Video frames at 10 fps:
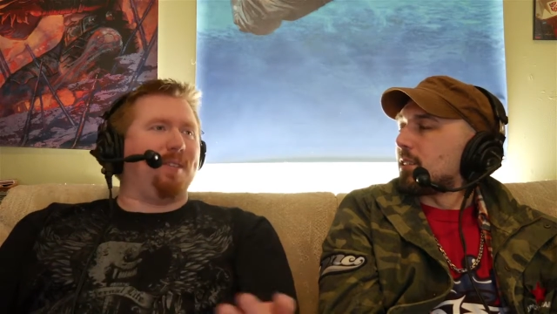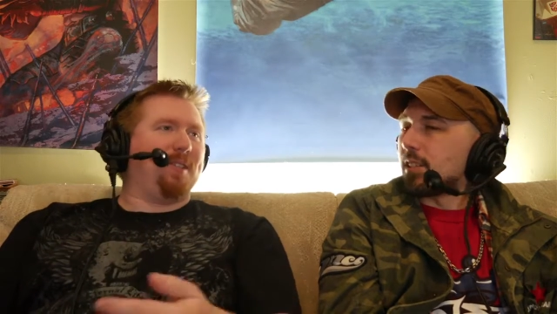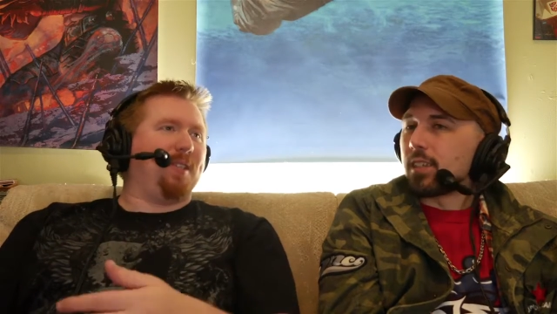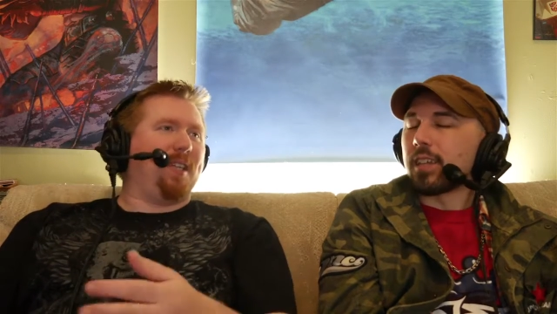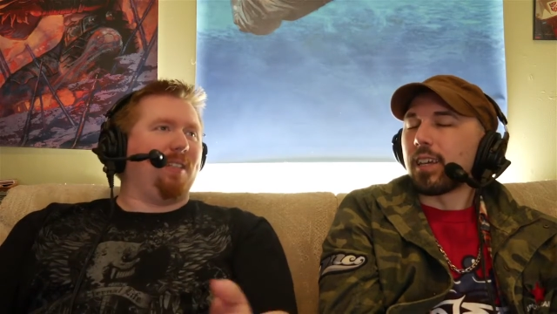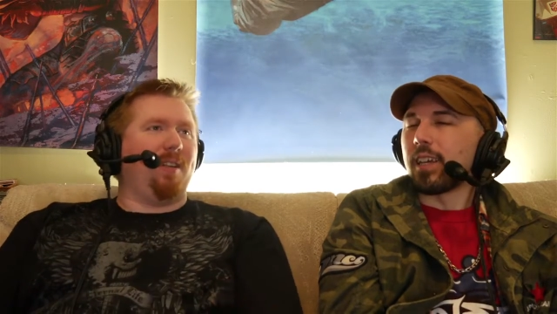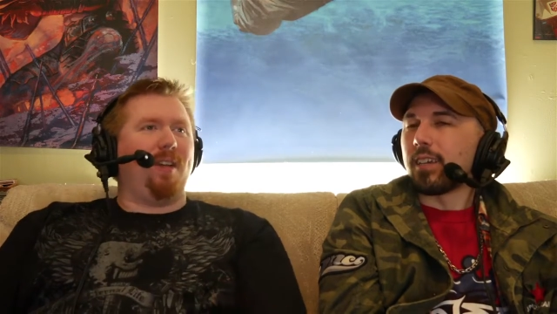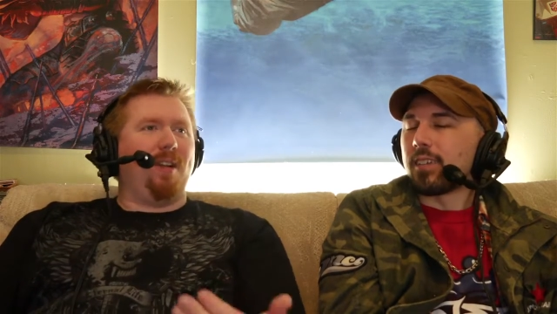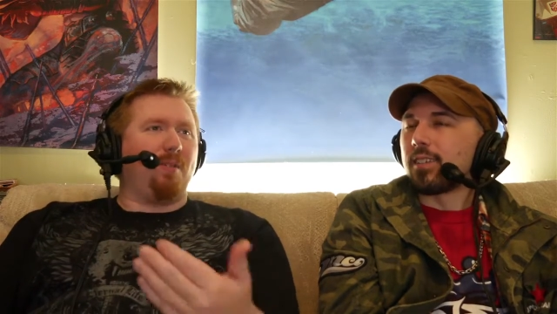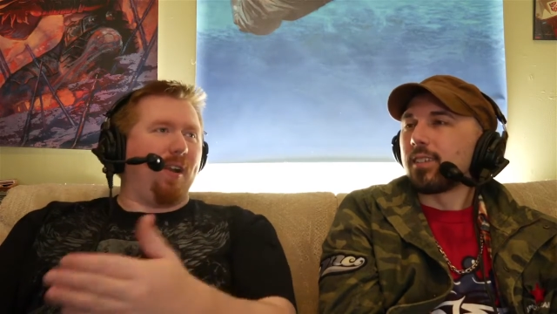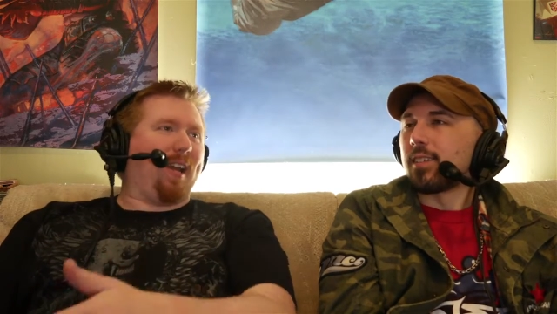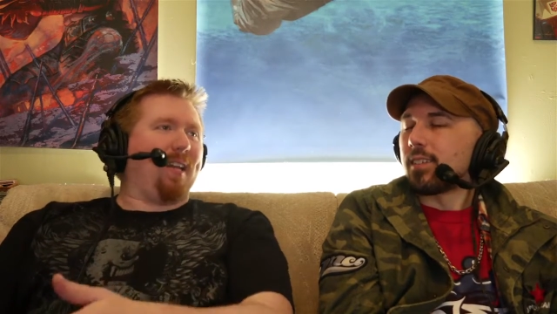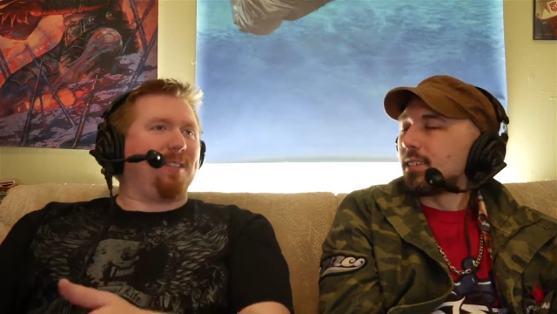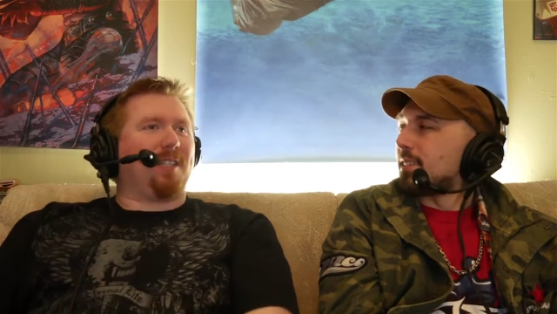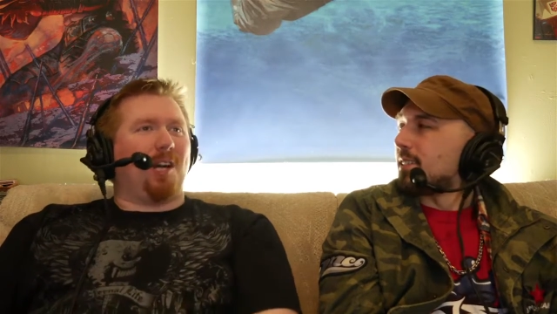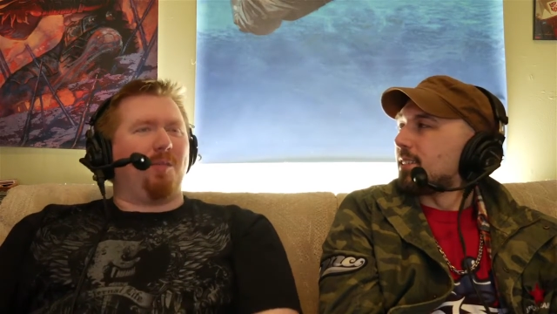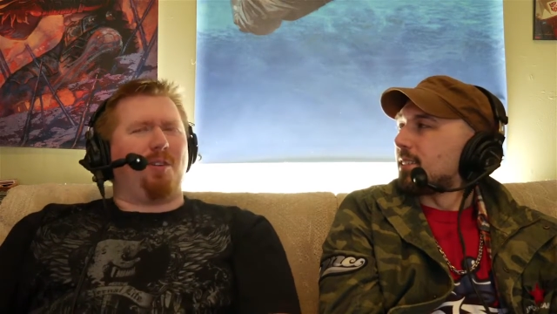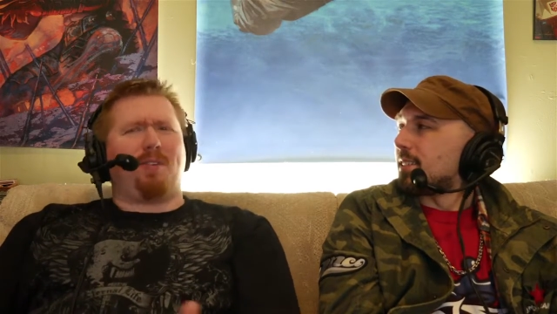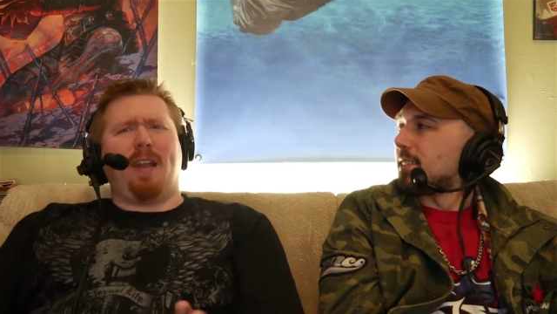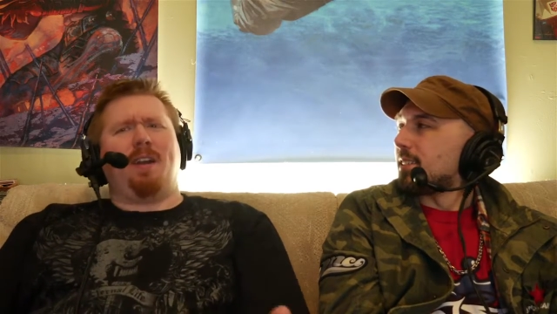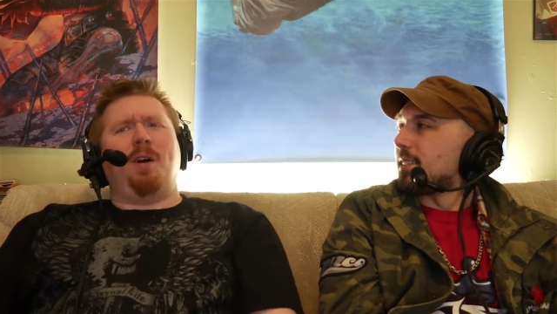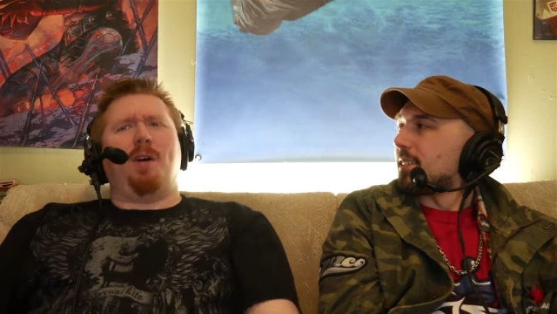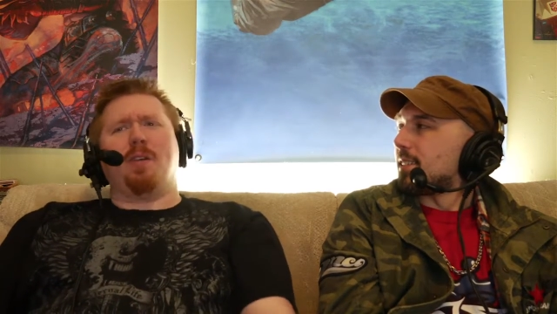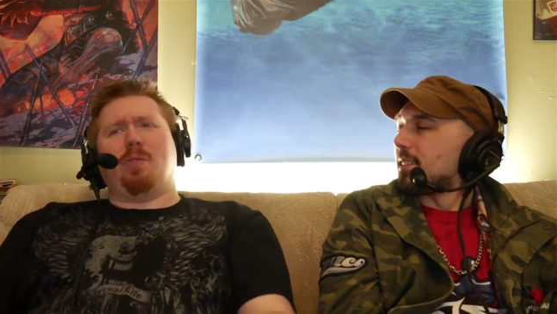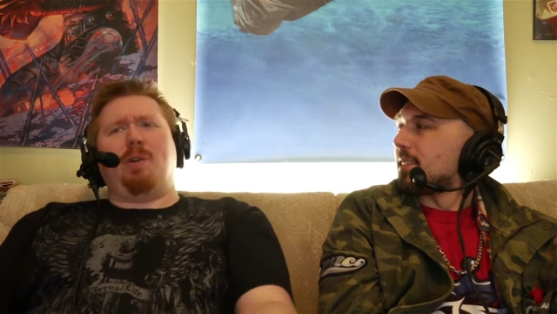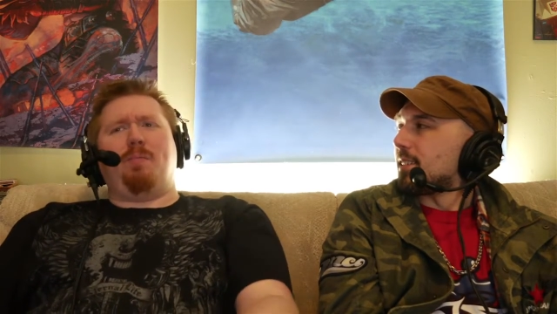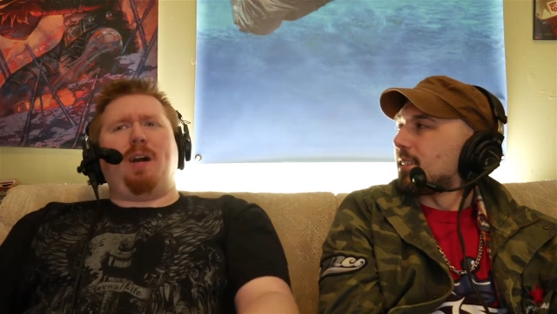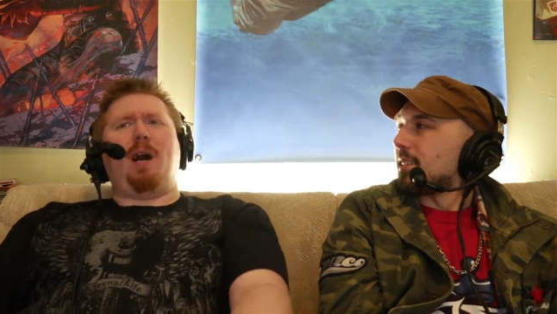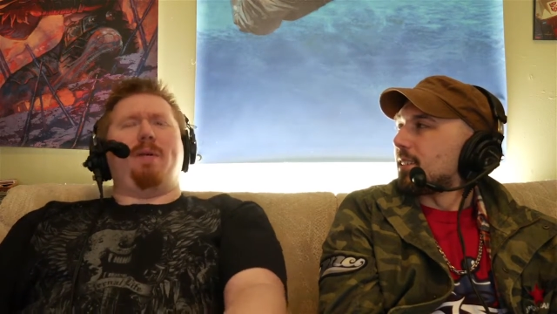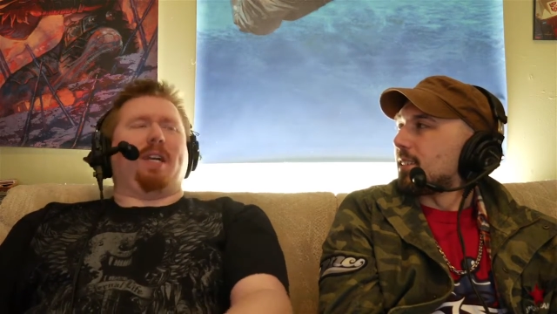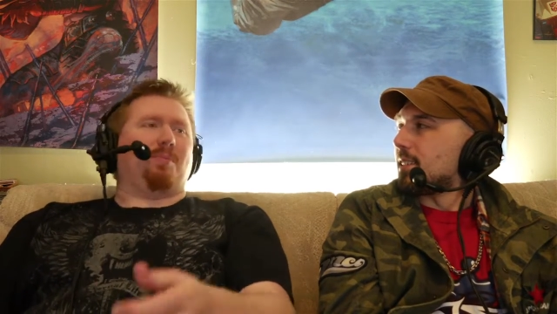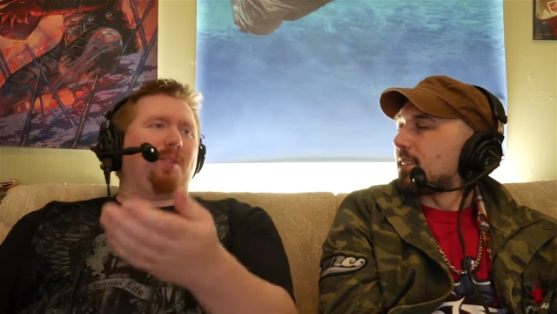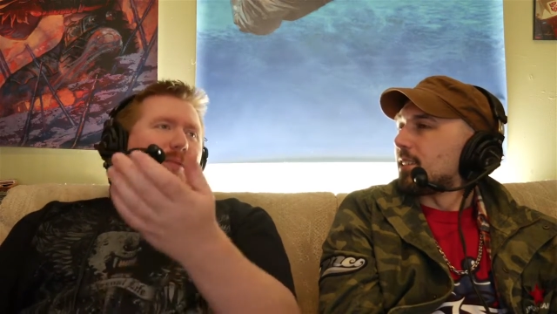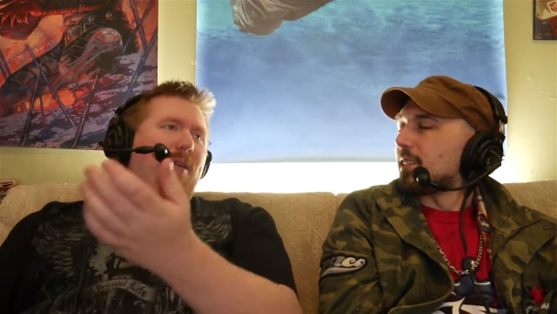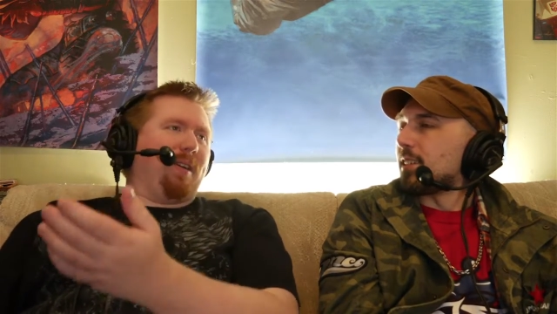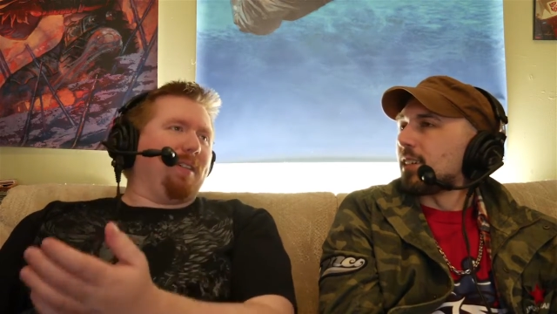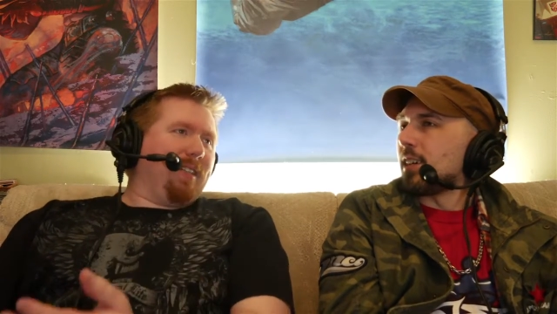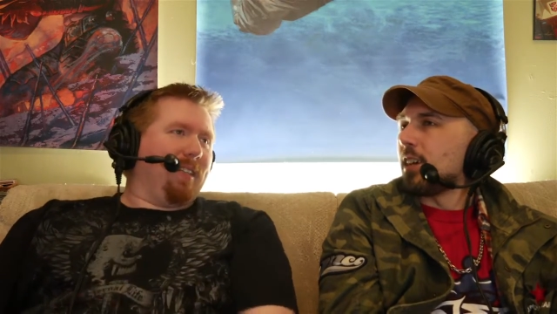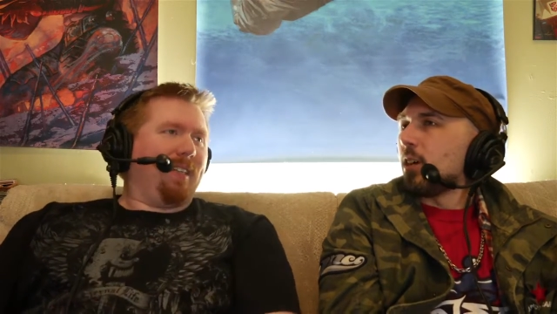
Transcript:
Speaker 1: and shit. Yeah. And Frank has to come in. Frank, also a bomb expert apparently.